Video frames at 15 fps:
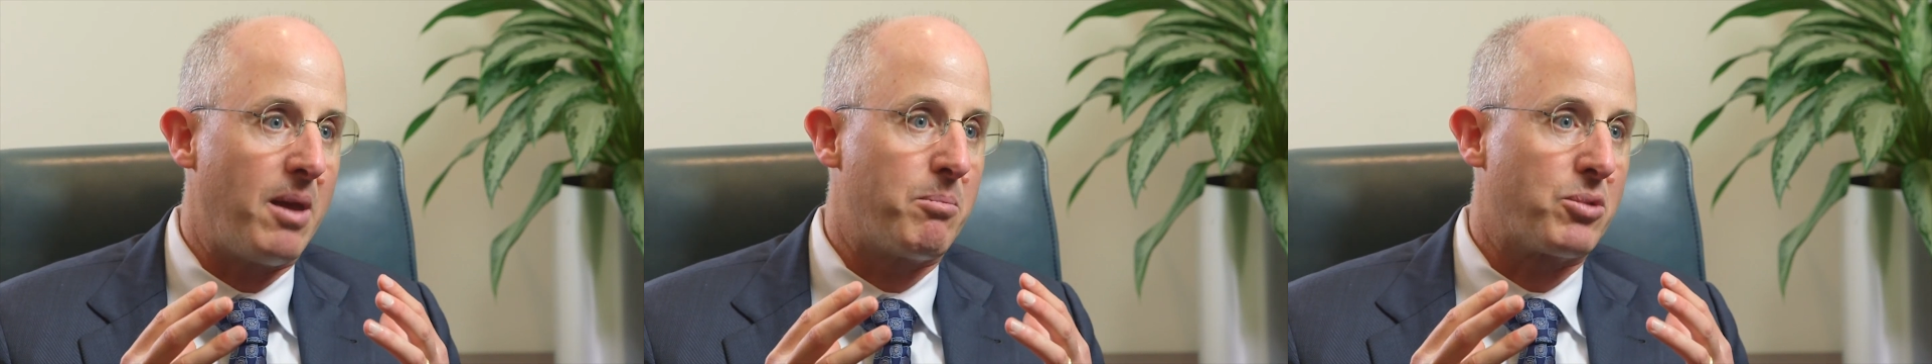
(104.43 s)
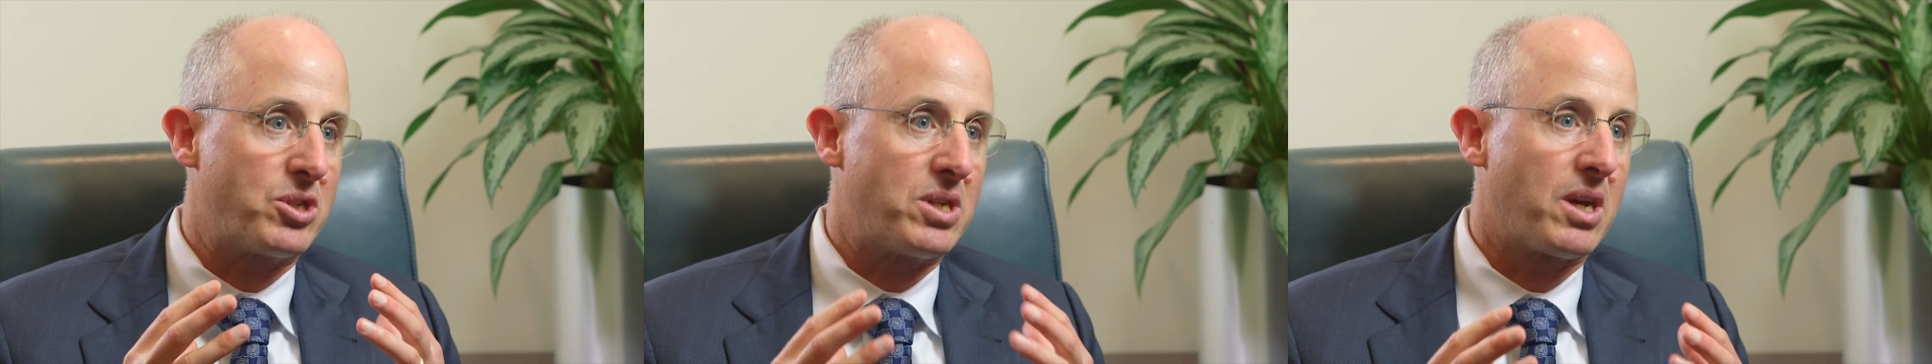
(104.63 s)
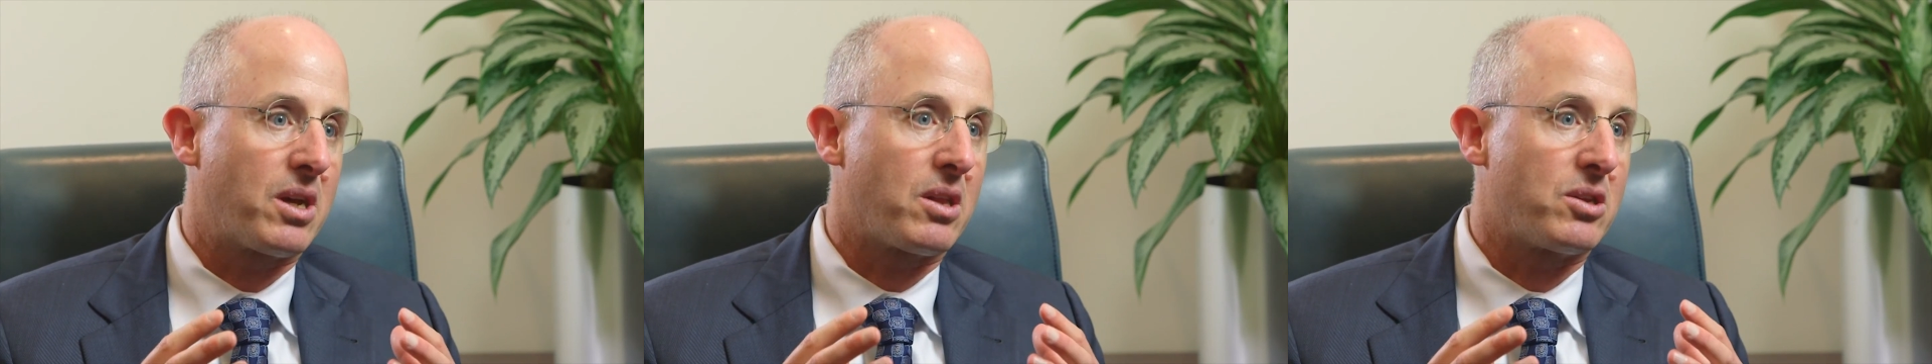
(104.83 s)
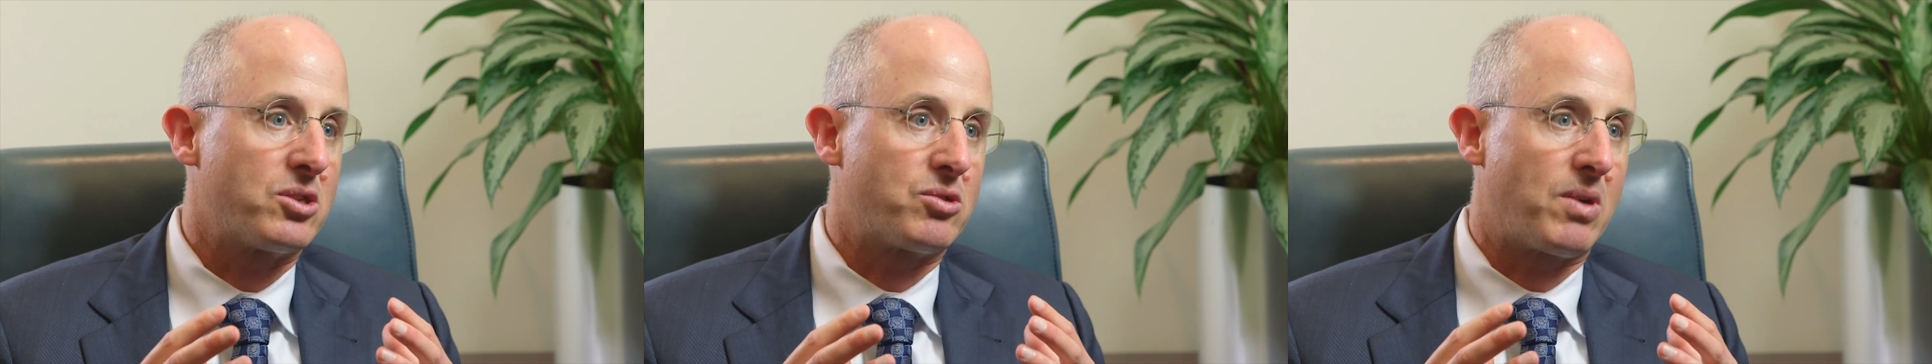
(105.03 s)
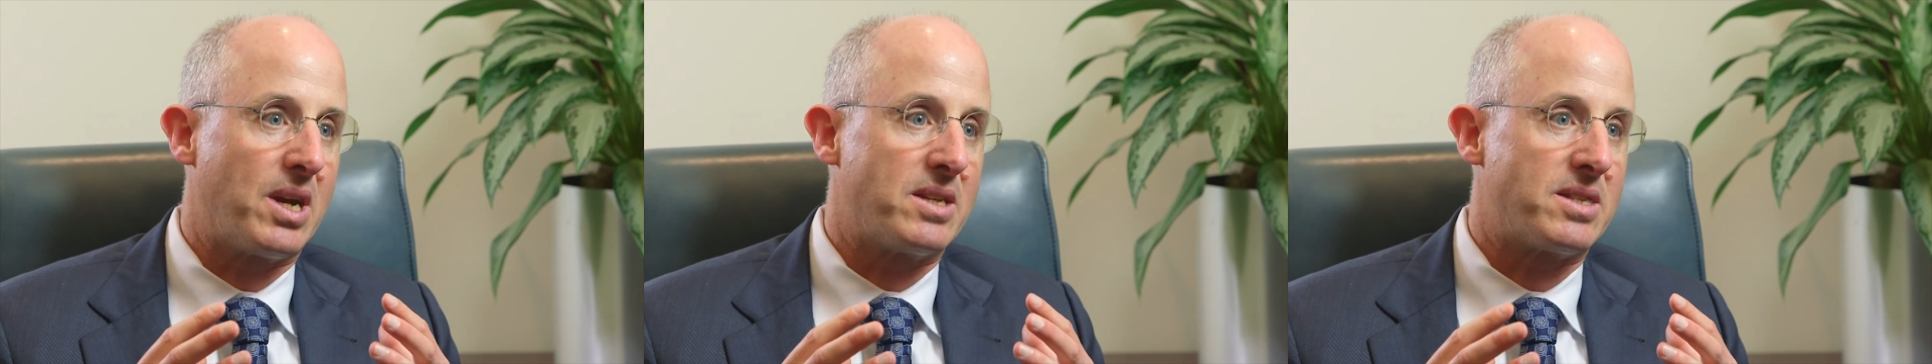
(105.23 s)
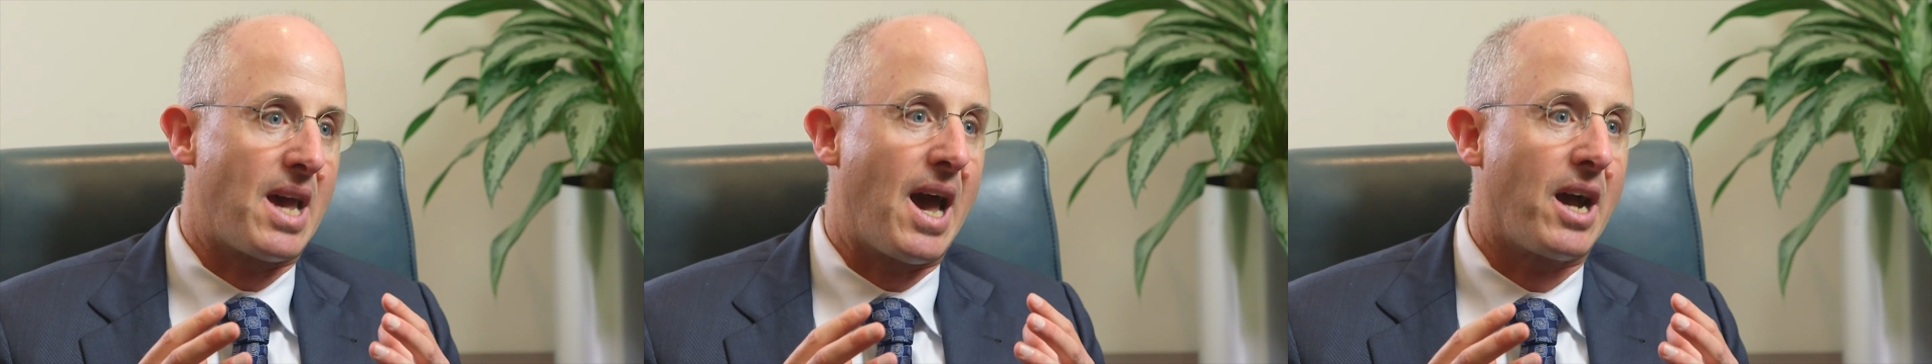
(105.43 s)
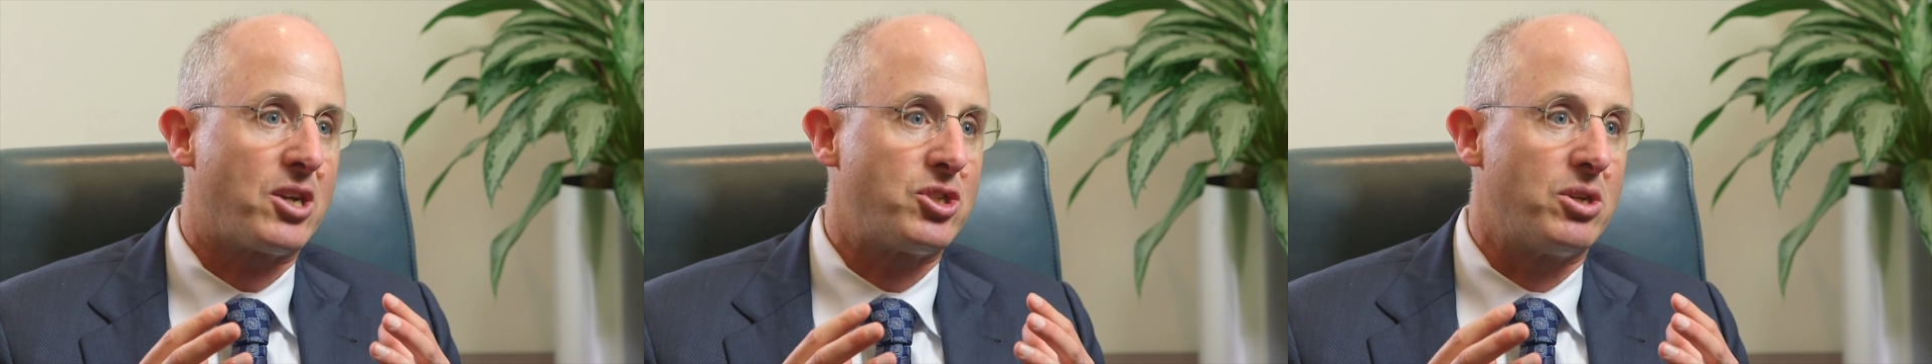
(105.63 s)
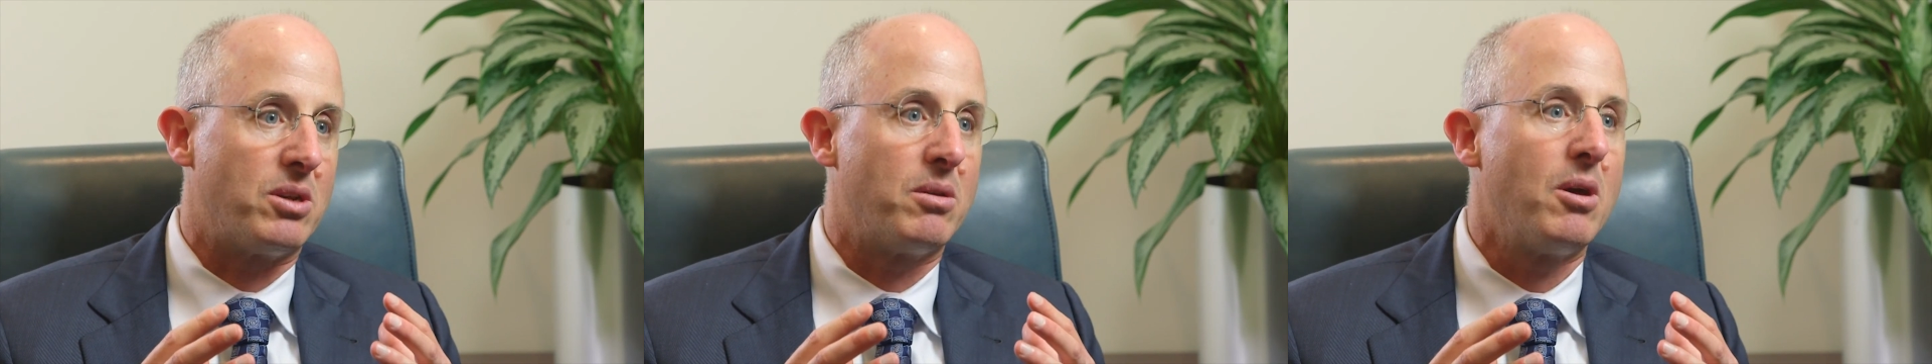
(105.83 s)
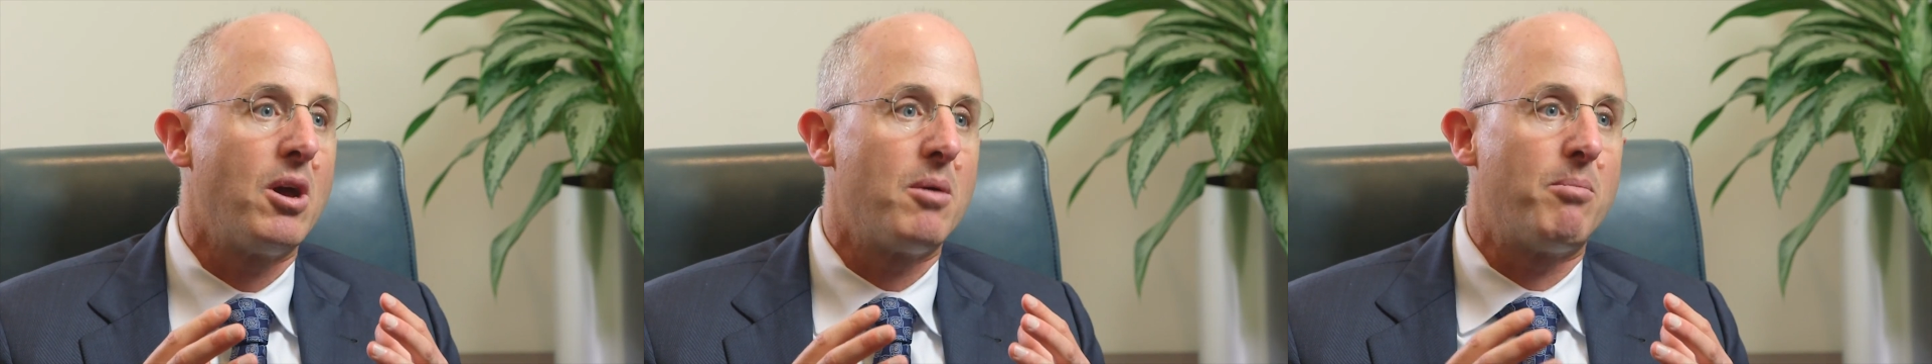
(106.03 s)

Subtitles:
particular transaction